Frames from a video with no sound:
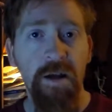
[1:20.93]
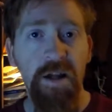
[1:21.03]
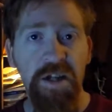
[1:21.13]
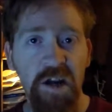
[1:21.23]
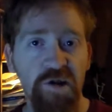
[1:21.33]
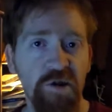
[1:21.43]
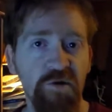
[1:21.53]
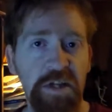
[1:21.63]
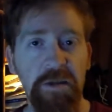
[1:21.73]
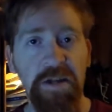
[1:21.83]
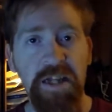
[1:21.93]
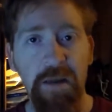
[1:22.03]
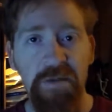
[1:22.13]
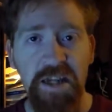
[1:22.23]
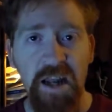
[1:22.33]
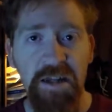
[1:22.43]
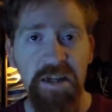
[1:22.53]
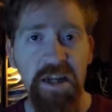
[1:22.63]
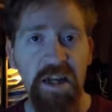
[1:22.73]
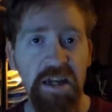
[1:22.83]
is introduced in the same
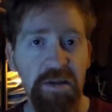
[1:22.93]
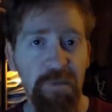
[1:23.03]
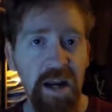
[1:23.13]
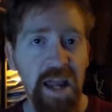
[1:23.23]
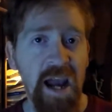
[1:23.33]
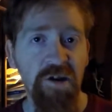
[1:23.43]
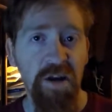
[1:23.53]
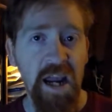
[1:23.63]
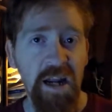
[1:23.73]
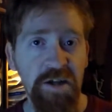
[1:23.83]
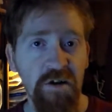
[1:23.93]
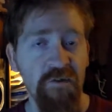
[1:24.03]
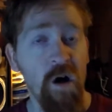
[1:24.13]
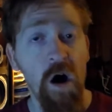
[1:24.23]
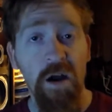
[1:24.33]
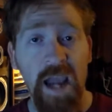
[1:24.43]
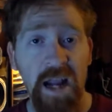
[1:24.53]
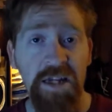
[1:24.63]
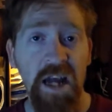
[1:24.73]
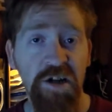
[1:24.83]
sentence as pediatric cancer of all
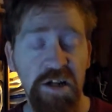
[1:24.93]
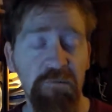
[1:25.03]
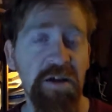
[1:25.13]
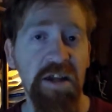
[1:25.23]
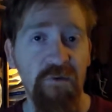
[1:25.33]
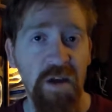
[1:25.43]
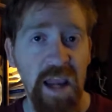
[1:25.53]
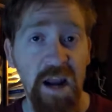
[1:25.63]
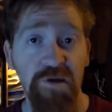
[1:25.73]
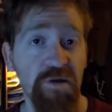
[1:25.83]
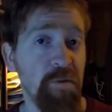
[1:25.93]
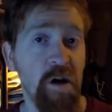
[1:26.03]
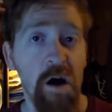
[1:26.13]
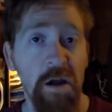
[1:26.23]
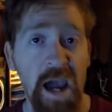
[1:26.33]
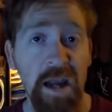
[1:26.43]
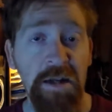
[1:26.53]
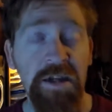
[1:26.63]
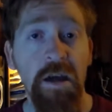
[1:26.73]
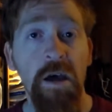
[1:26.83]
kinds, not just specific cancers, but all
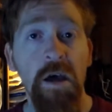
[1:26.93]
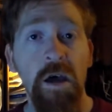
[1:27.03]
kinds,